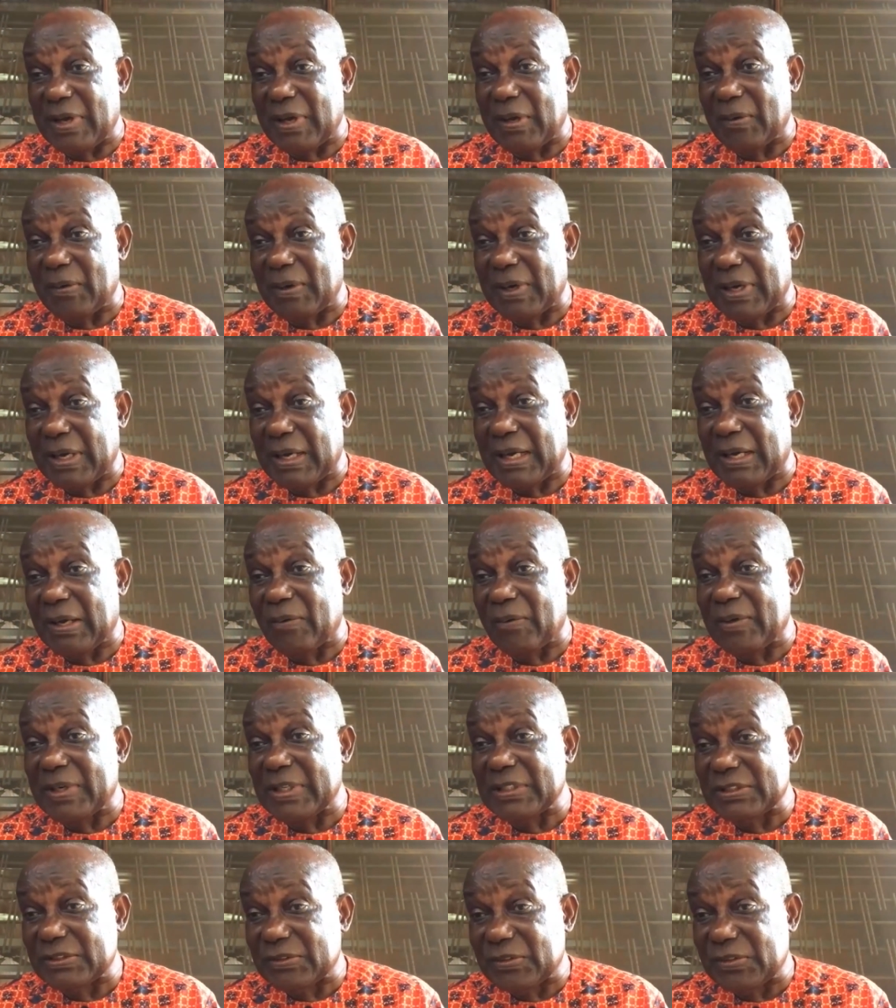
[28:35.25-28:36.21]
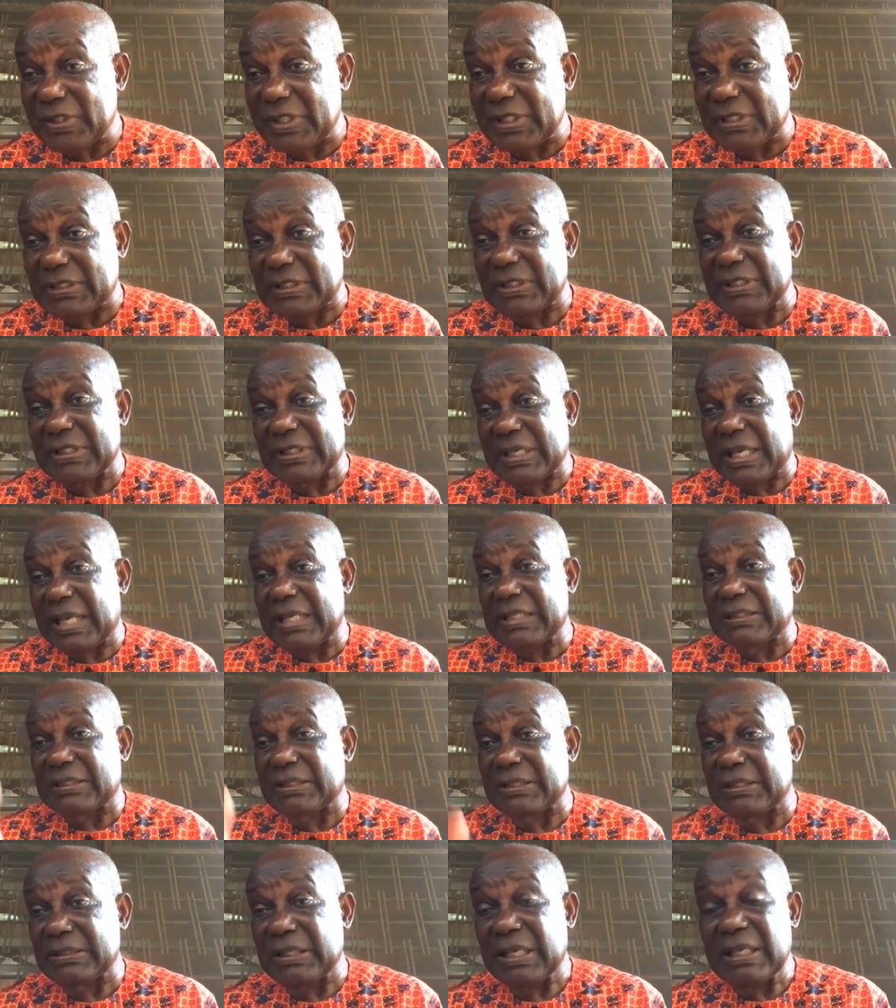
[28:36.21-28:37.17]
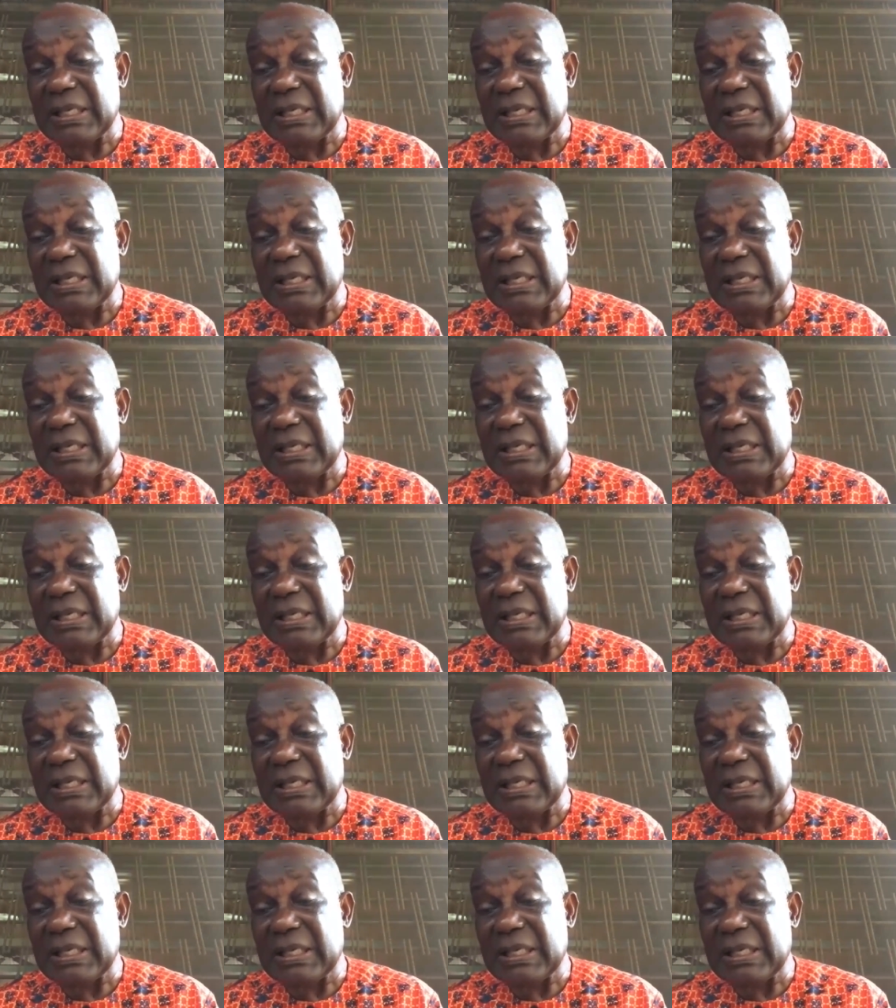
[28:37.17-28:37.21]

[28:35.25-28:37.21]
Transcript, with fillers: our, our streets. In, hmm. 19, mm.